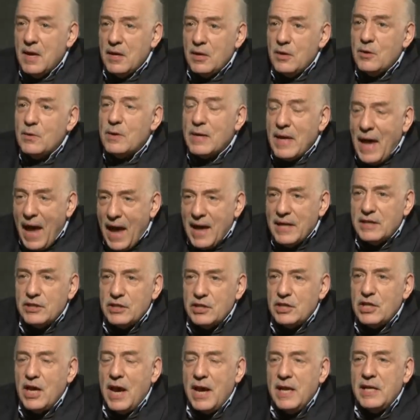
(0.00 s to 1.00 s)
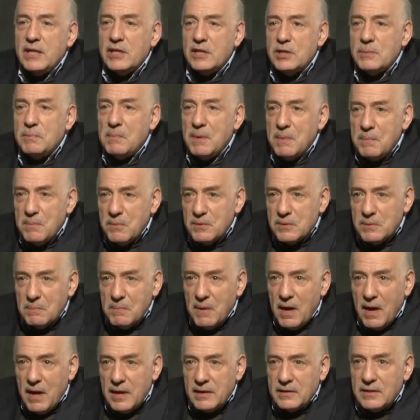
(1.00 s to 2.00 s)
You can change people's
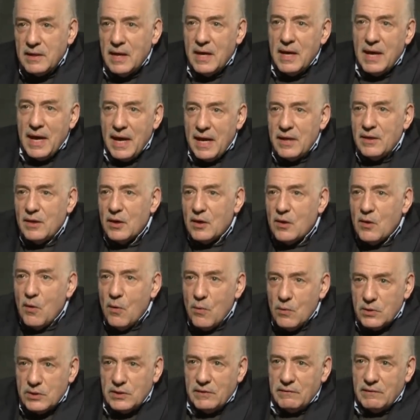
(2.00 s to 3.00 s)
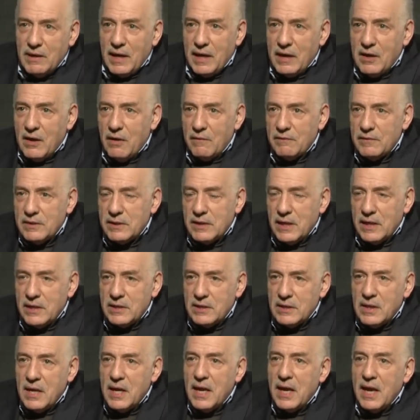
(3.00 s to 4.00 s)
minds in the course of that
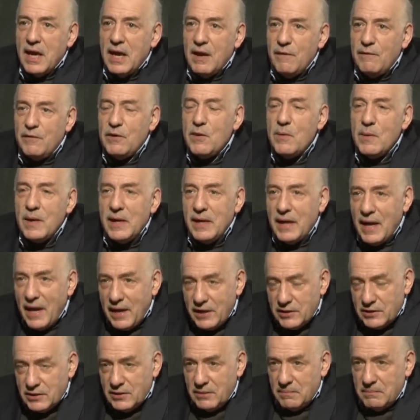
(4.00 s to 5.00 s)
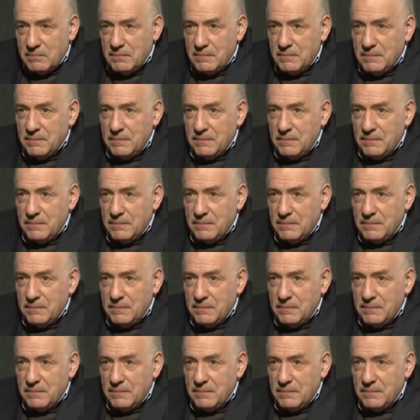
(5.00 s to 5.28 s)
conversation if you engage them.